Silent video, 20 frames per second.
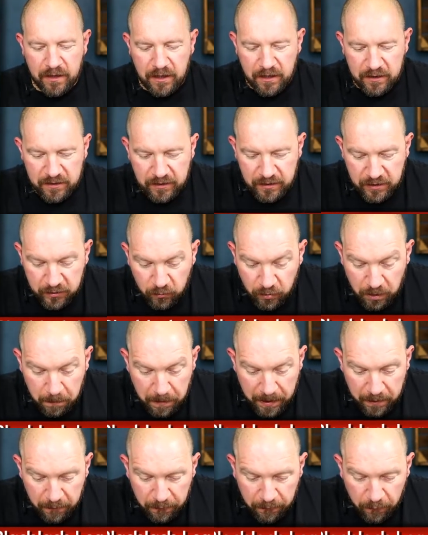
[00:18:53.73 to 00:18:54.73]
There's only
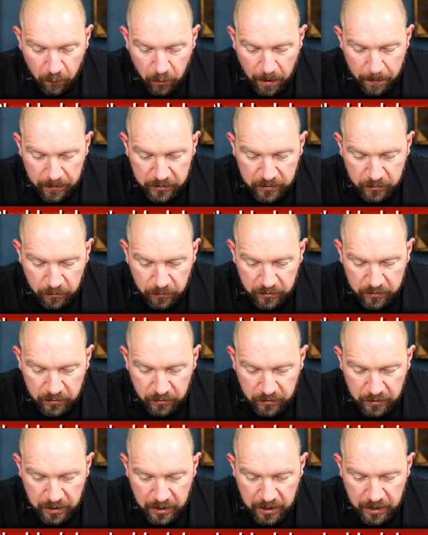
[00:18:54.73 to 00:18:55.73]
been four episodes
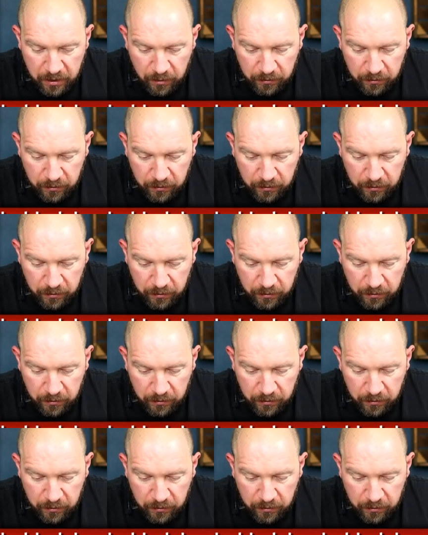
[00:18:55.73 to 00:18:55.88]
on uh,